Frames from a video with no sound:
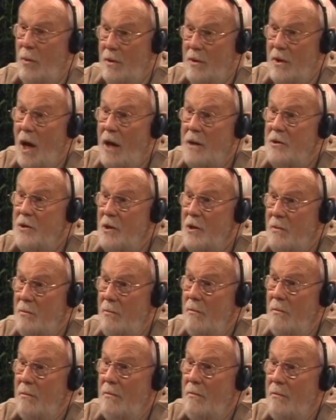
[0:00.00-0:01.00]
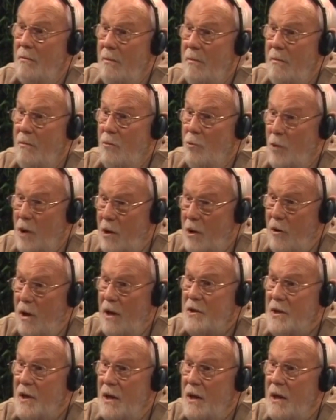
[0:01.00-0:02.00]
not just
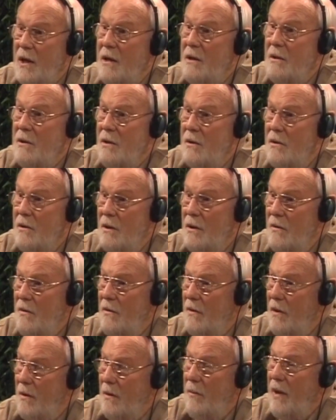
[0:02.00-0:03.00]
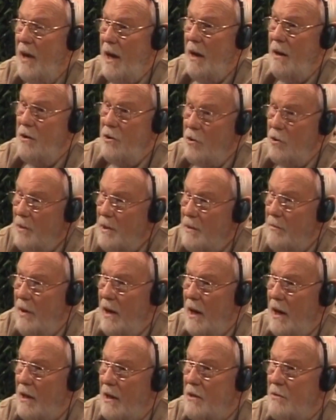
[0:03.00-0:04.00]
regressing into the human
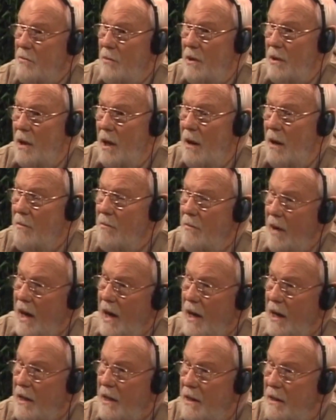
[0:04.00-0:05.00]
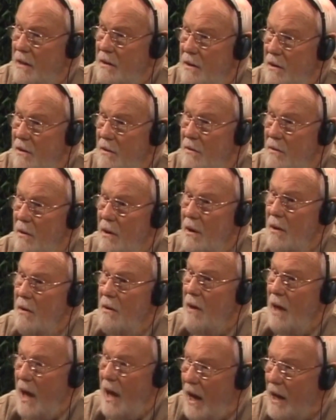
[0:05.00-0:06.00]
past, but back into
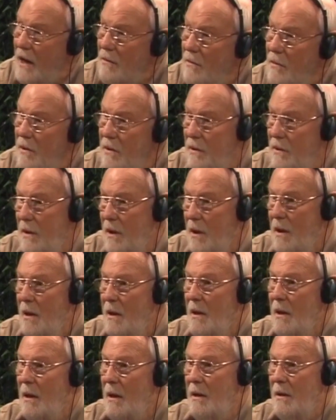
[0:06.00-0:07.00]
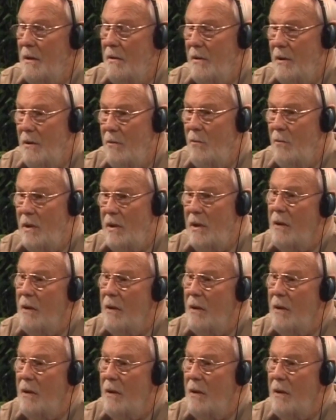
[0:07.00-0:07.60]
animal. When